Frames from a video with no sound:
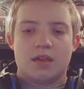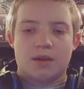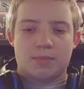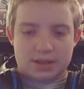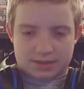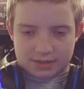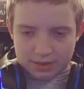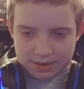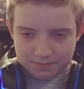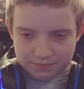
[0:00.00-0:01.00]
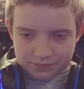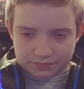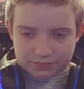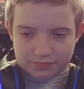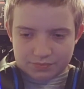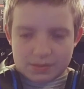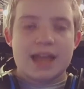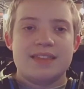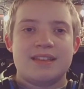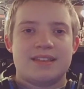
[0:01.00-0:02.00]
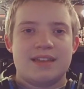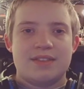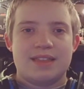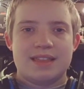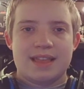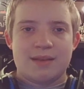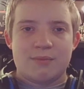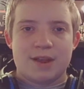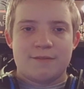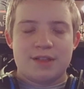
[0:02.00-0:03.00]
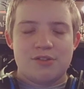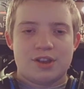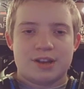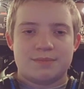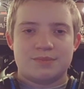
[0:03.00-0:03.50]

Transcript: But until then, I think it's safe to say that we are finished here.